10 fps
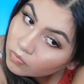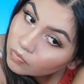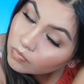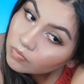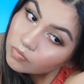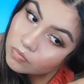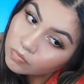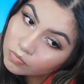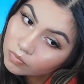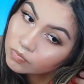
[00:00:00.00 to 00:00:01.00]
but
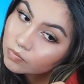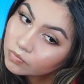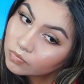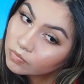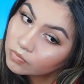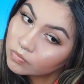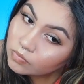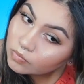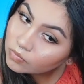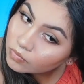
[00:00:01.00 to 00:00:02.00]
I kind of
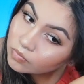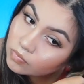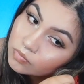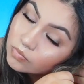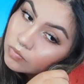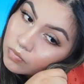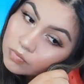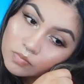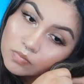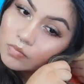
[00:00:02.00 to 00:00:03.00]
knew she was gonna make
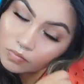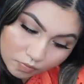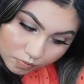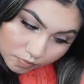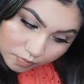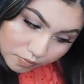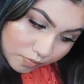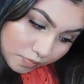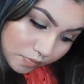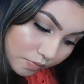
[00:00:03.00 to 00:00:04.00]
me hurry if I
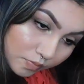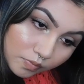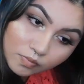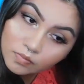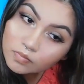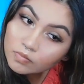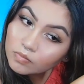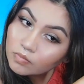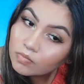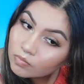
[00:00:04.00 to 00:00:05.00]
wanted to get my birthday
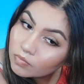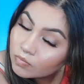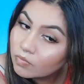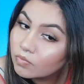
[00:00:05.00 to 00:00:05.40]
Dutch.